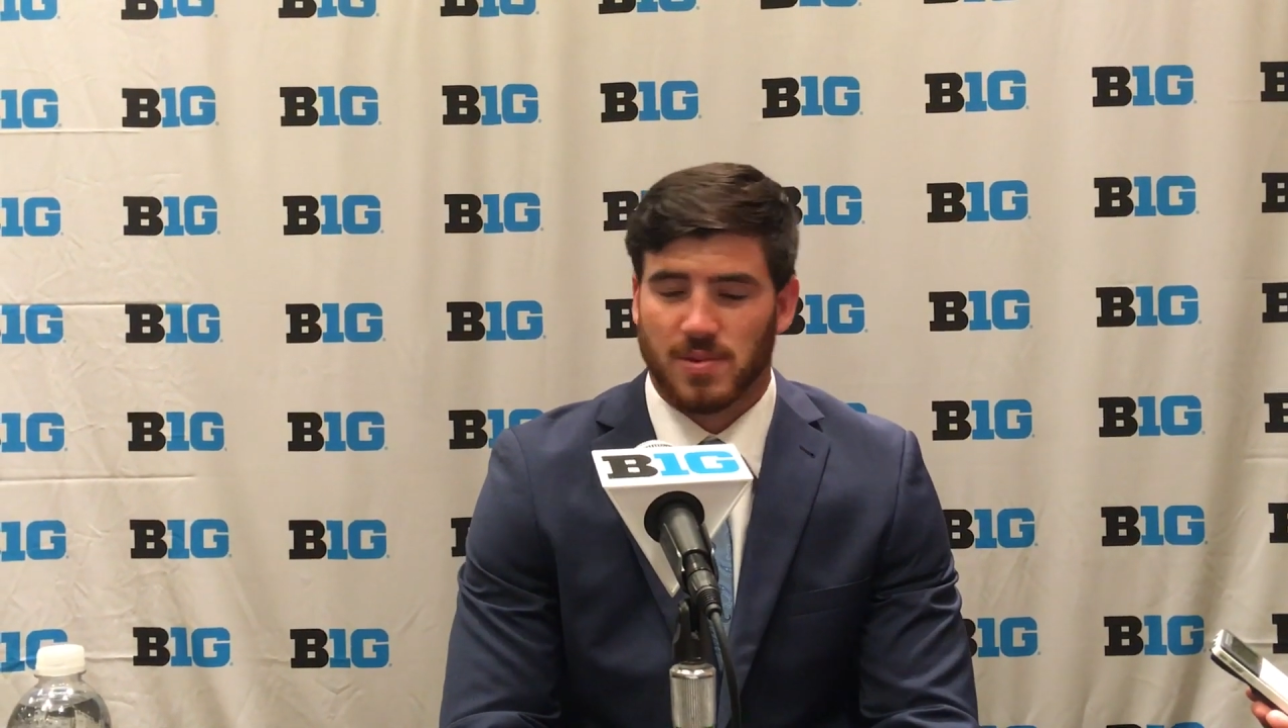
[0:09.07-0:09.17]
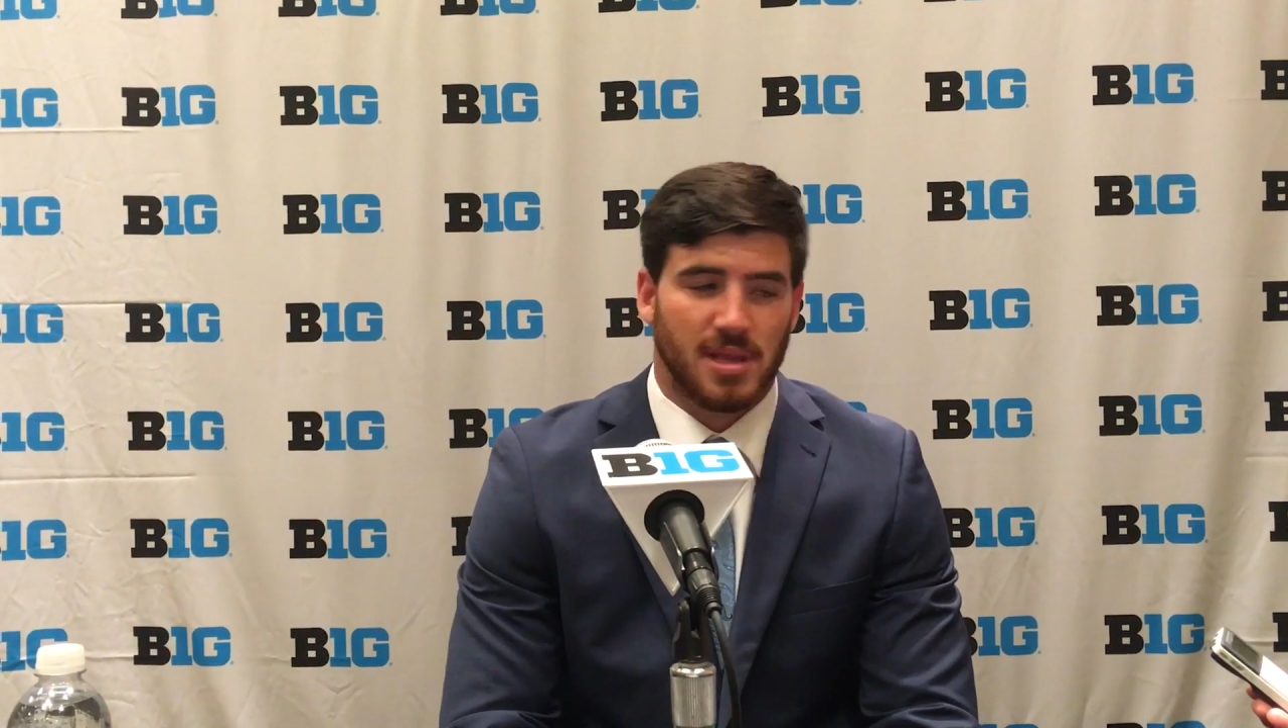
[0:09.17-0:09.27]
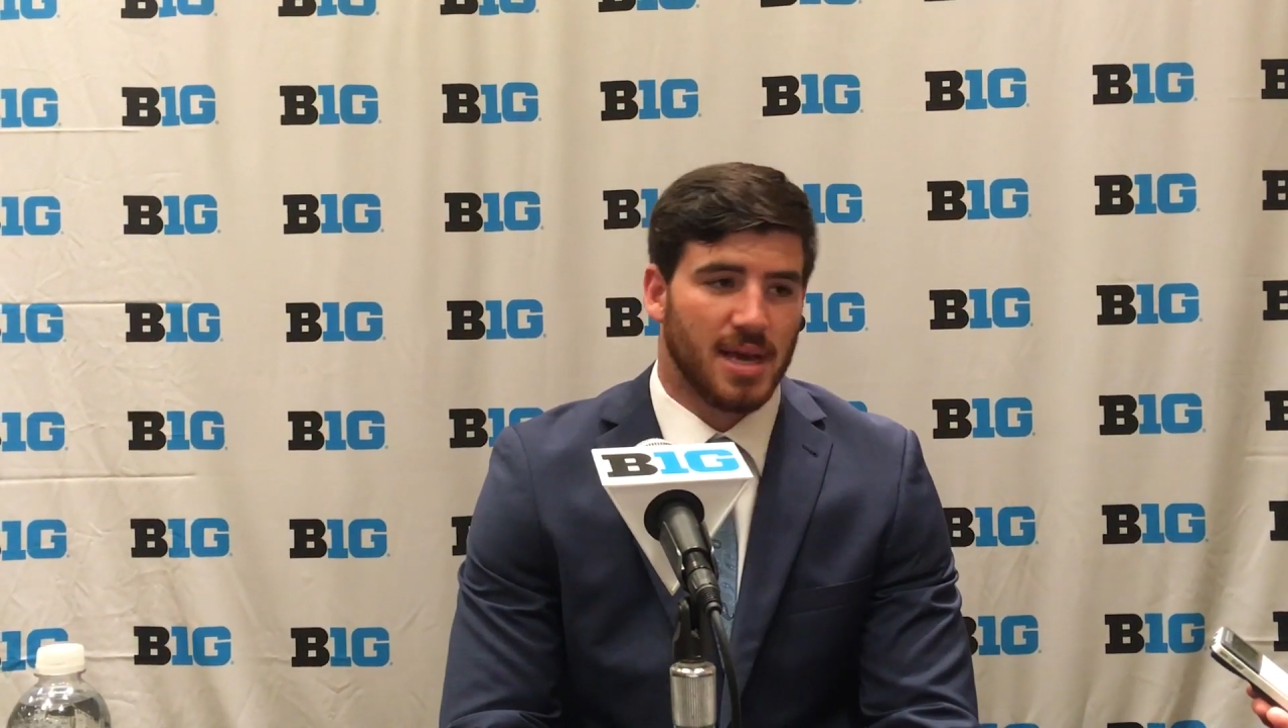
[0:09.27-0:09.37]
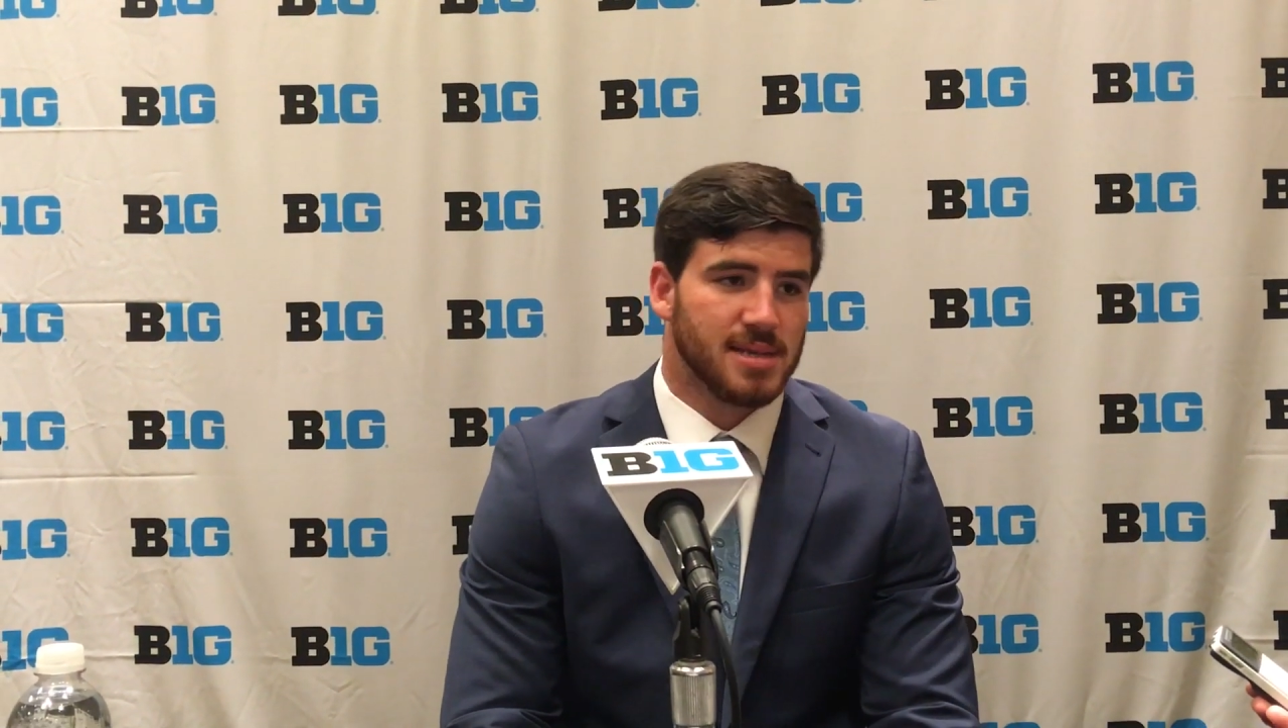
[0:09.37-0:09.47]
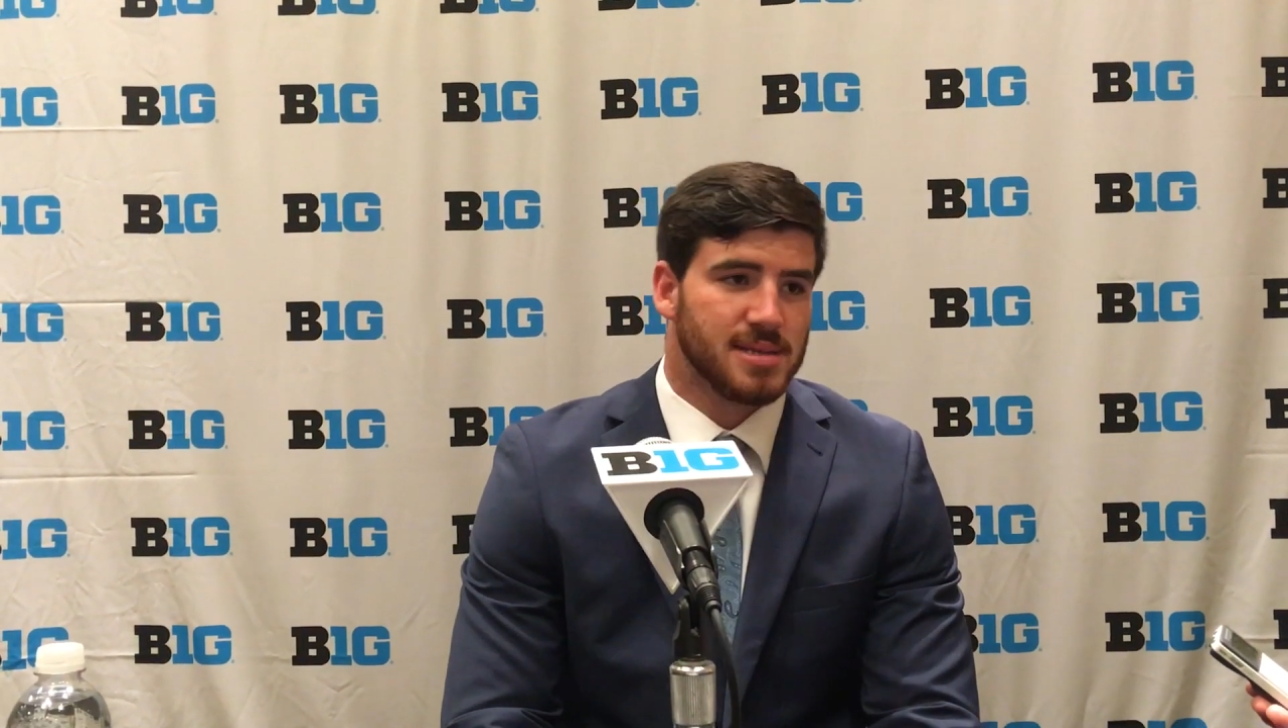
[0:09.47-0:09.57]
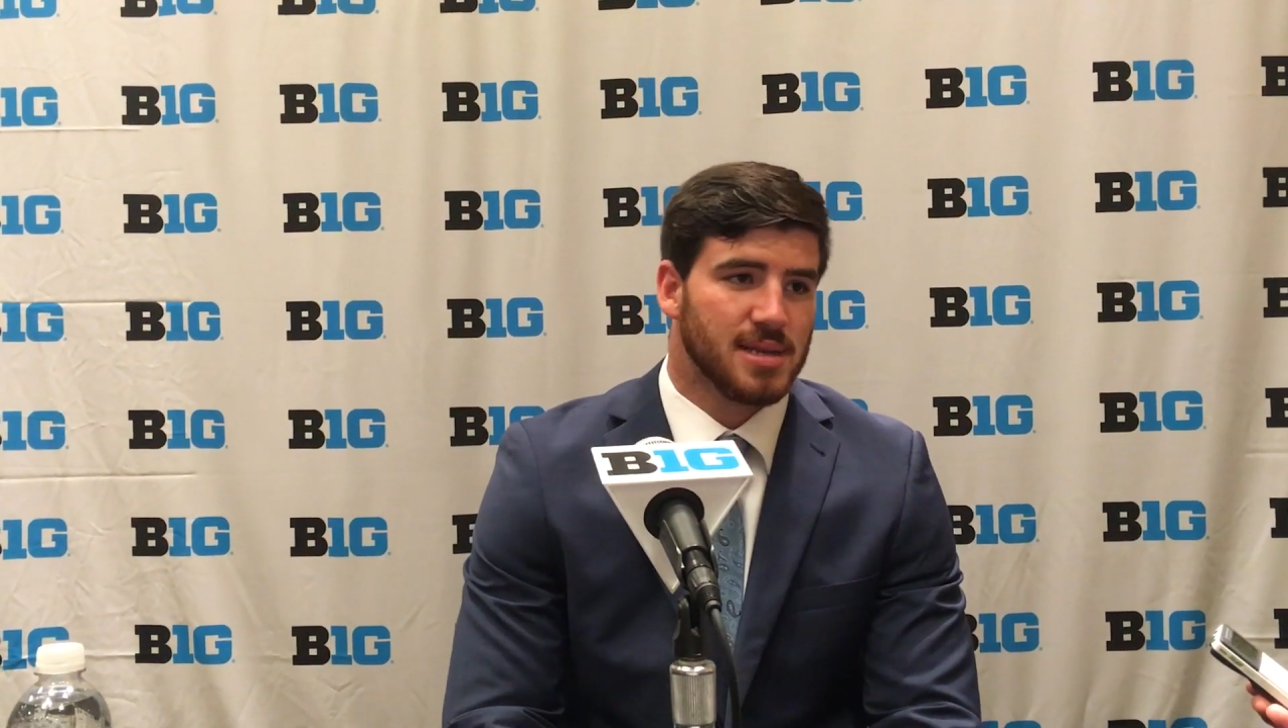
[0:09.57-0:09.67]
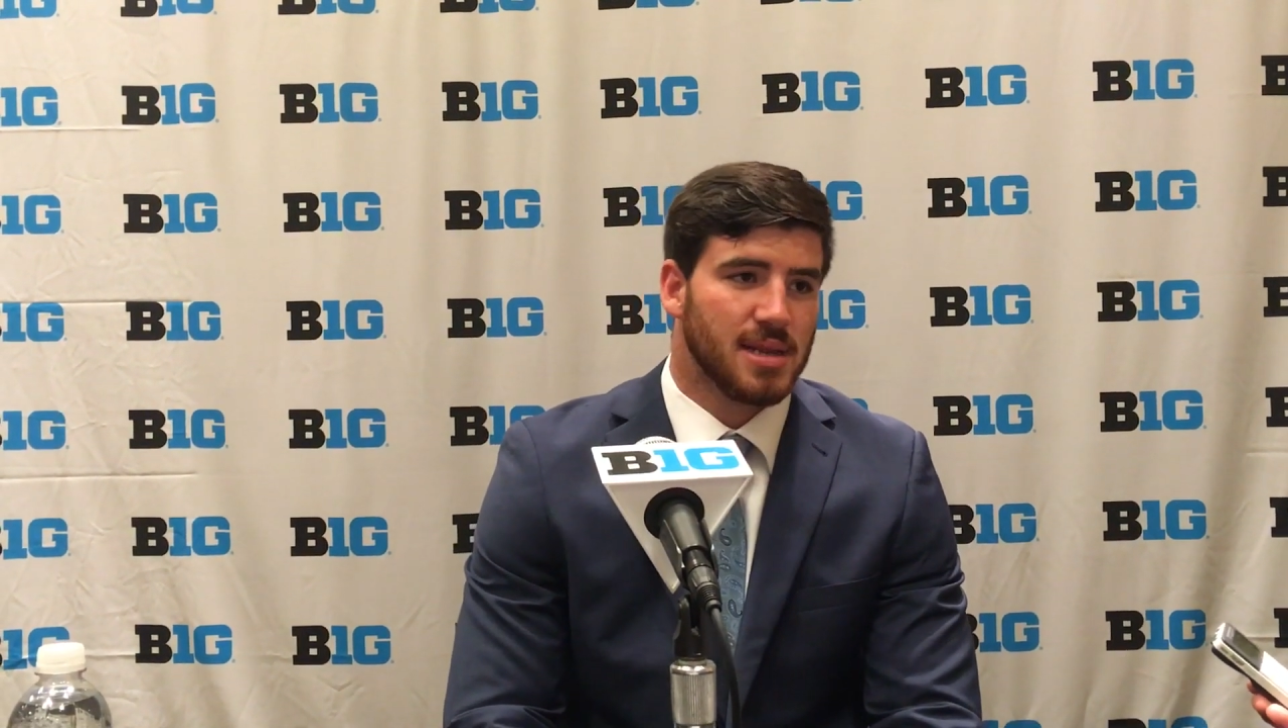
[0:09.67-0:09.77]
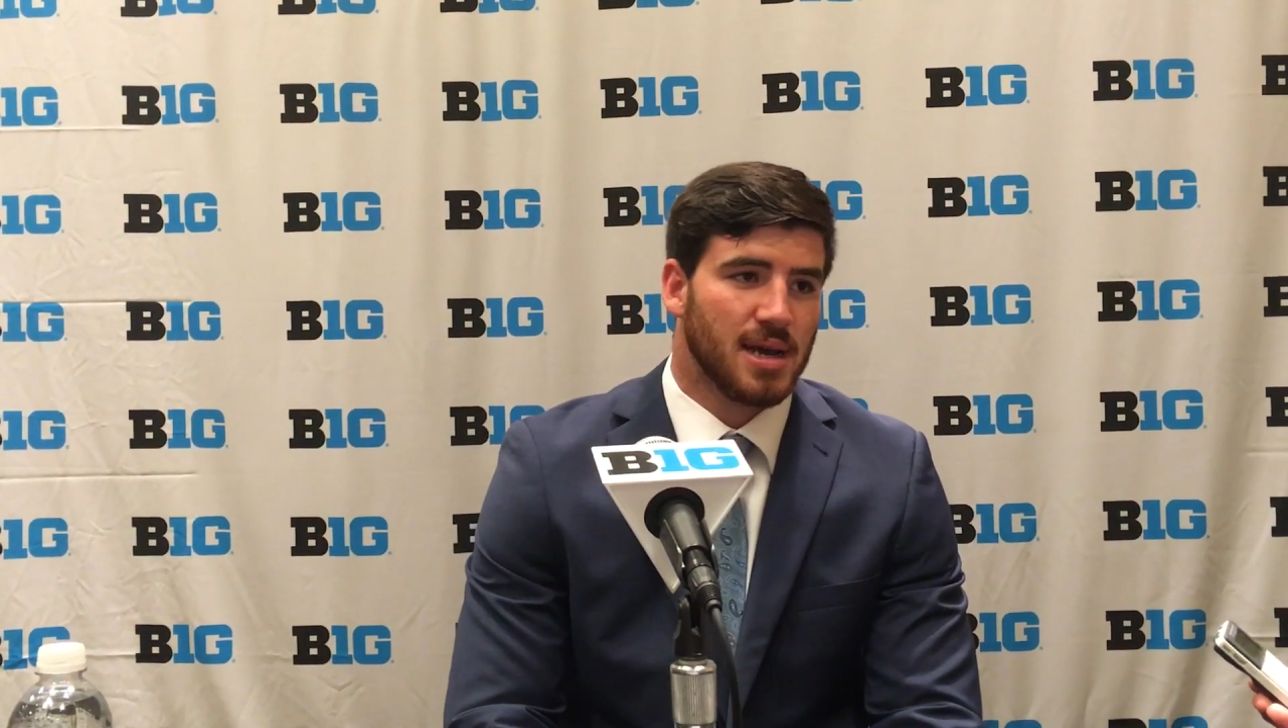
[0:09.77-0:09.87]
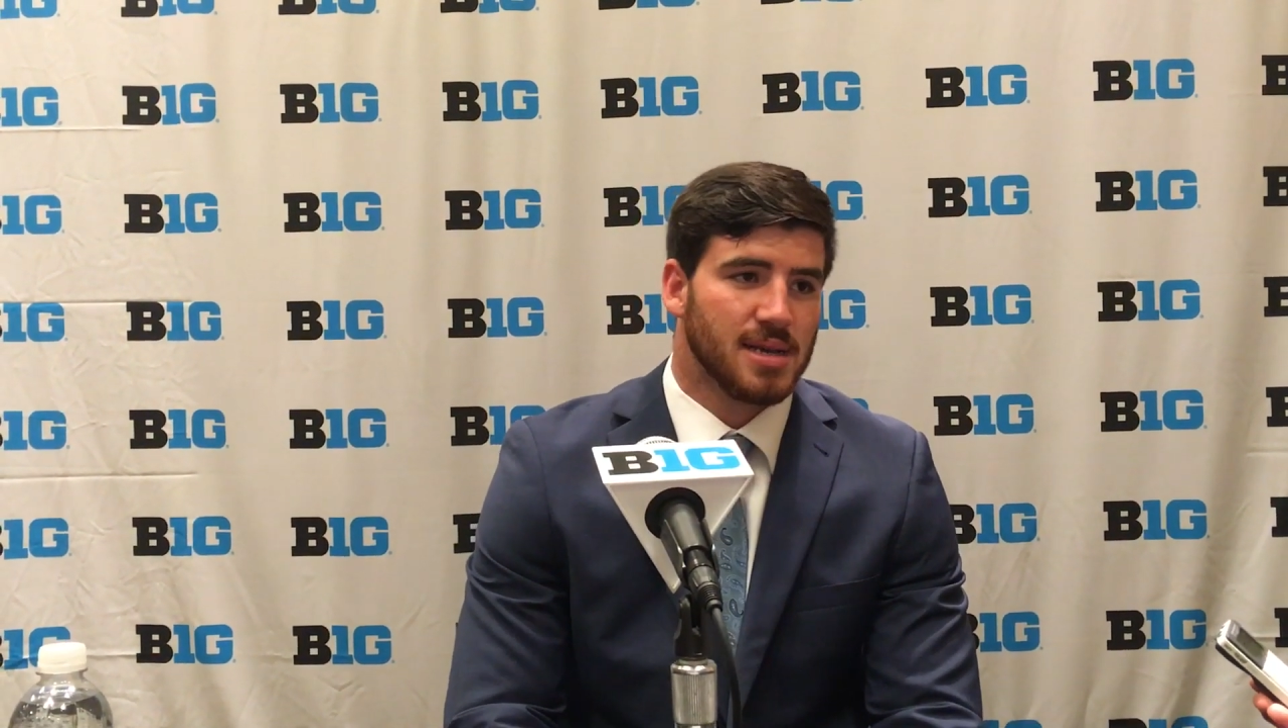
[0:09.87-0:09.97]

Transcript: with Des and uh,